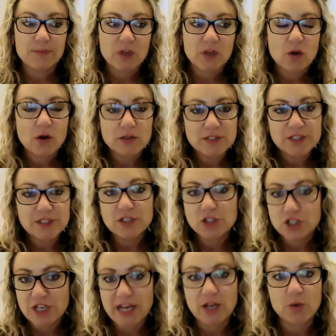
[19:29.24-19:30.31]
constant
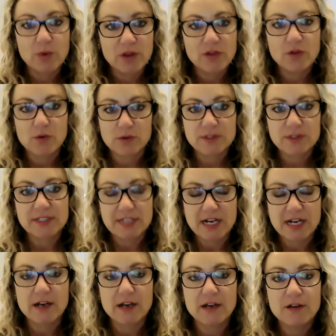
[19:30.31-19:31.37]
check with your
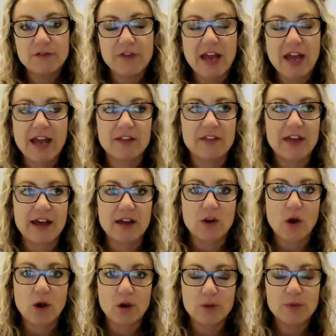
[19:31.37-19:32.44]
staff and
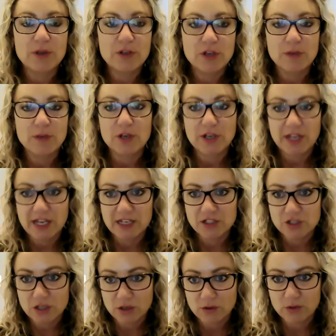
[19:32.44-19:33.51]
that open
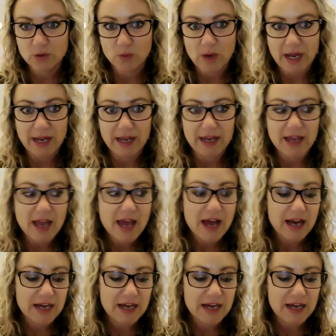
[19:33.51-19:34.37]
communication along the way,